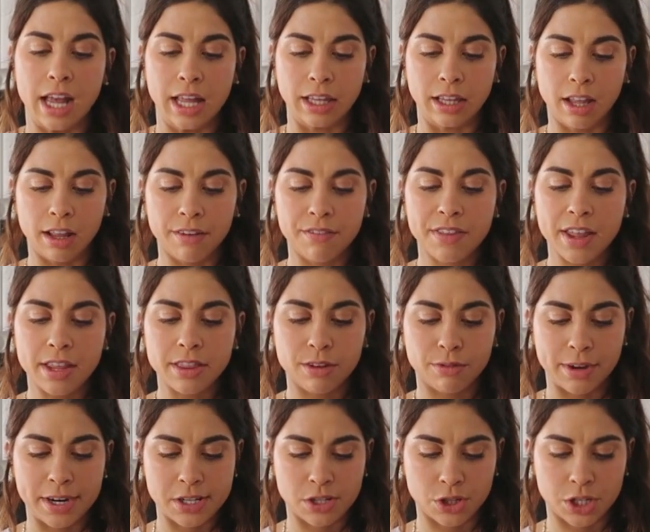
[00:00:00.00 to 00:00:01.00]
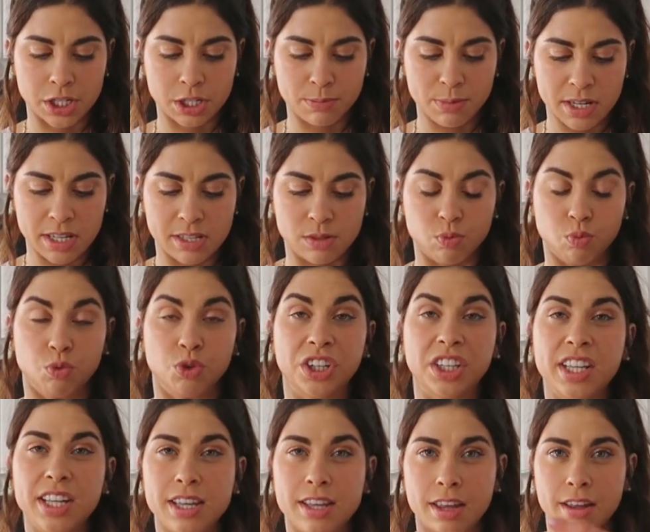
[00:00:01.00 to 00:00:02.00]
I love that the Rice Krispies
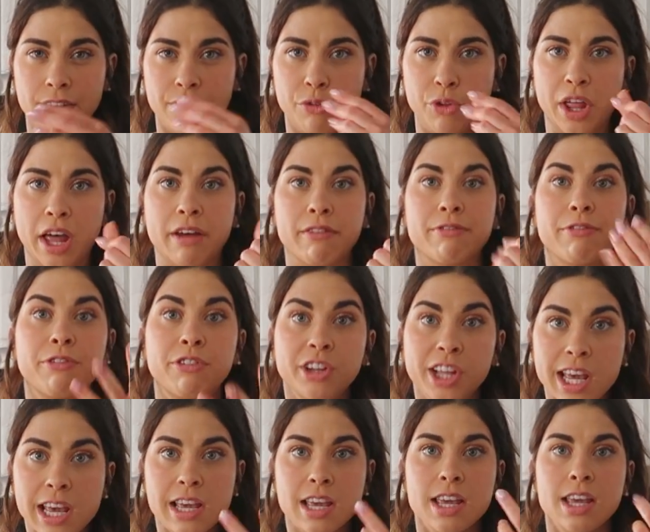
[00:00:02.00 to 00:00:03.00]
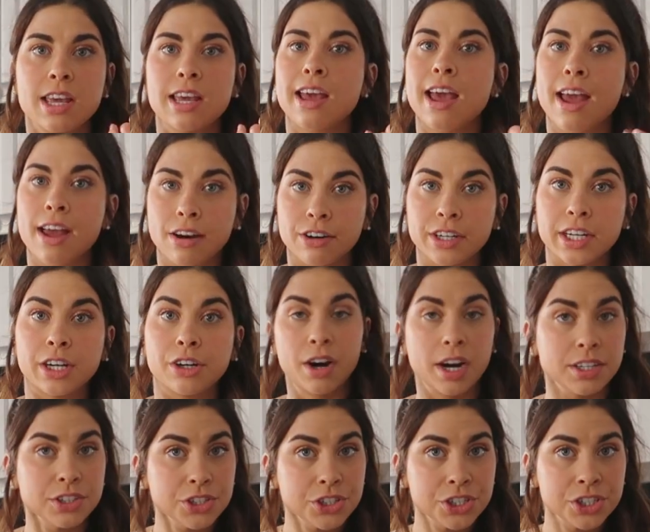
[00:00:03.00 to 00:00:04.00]
really give that flaky, airy
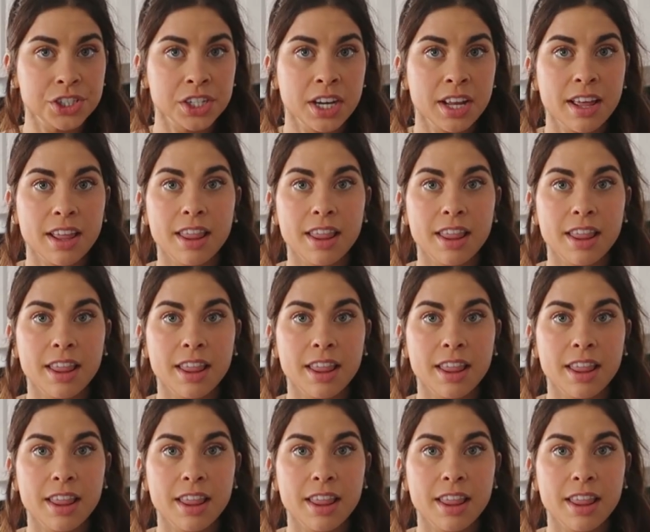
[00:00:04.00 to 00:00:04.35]
crunch